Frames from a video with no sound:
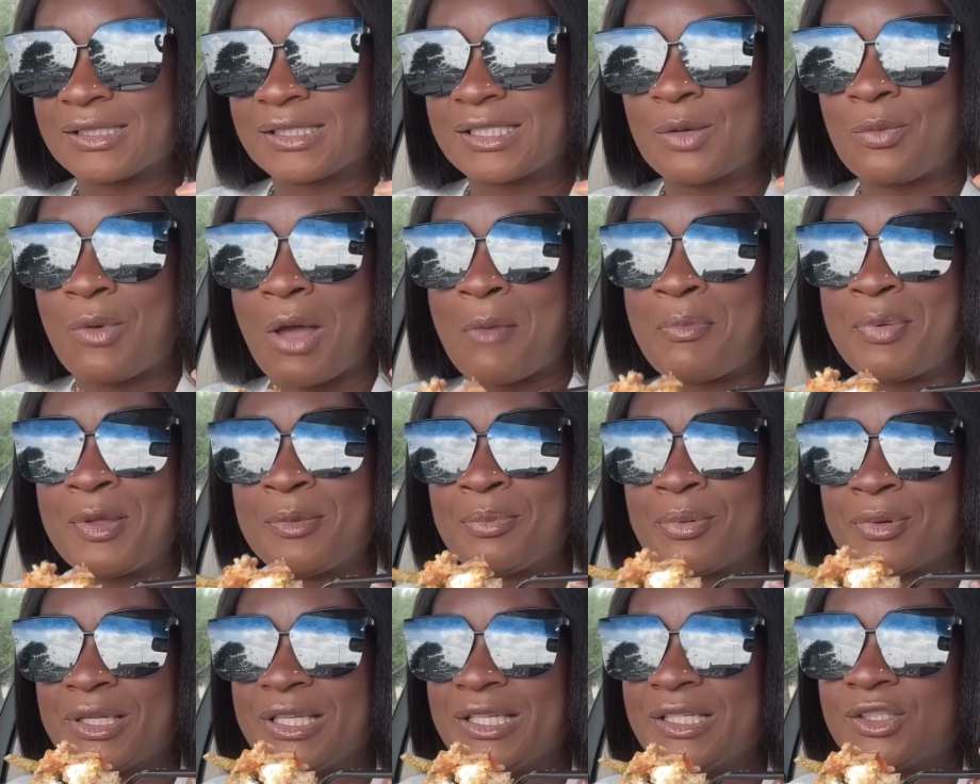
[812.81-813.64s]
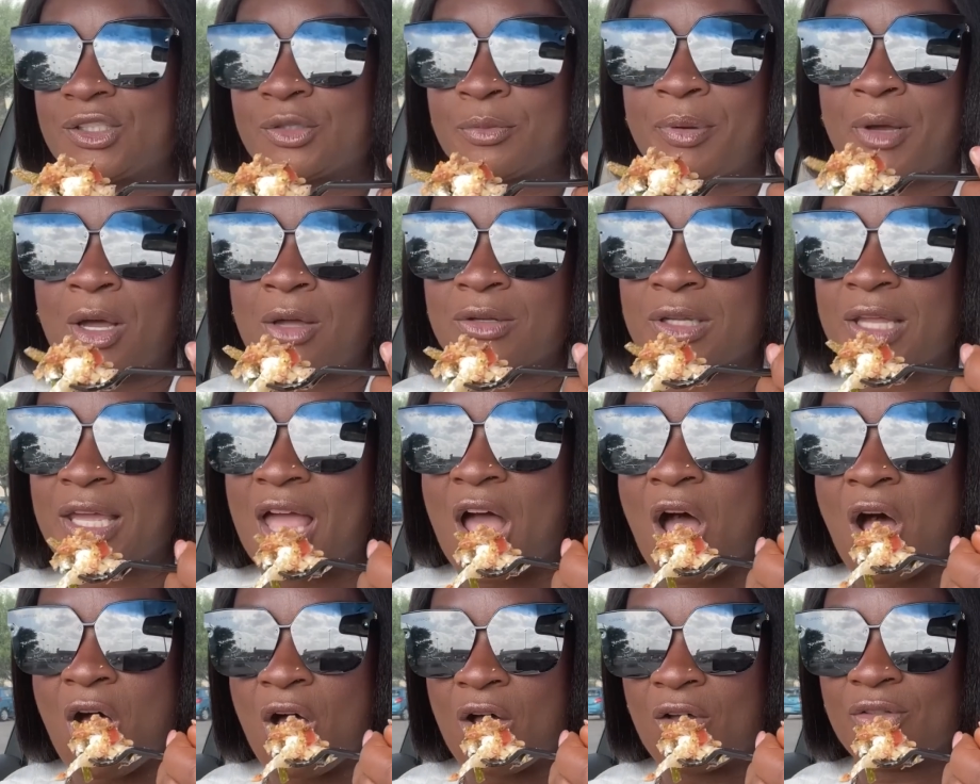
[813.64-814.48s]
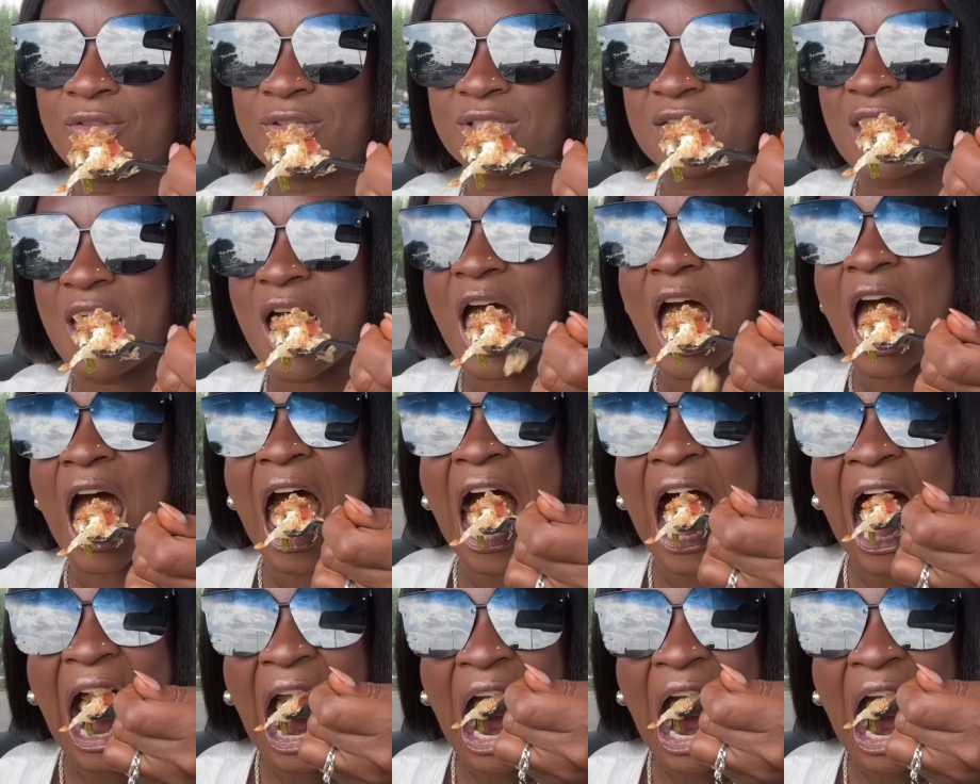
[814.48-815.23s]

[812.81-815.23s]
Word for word: see why people eat Chipotle all the time.